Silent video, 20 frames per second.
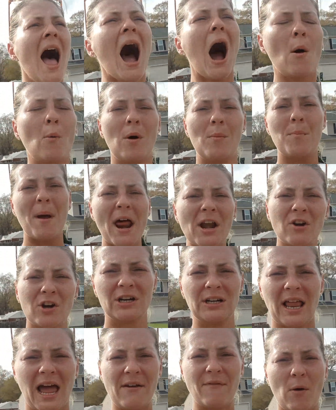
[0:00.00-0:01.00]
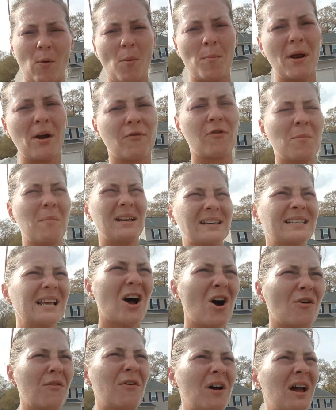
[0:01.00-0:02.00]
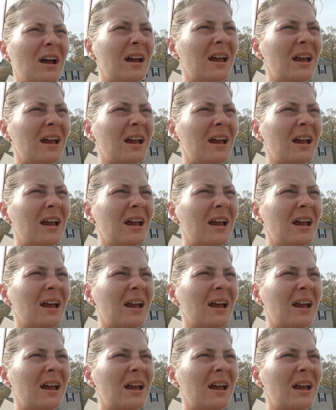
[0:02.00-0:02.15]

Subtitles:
I want better in life. I want better for myself.